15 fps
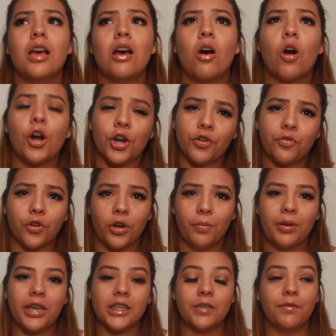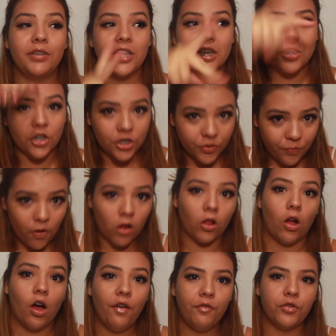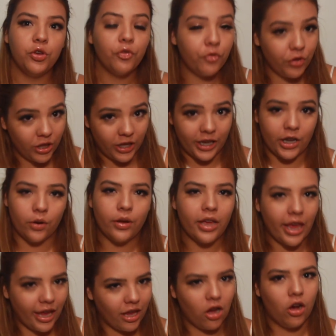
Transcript: harder for it, because if it does start to fall off, you feel it and it'll hang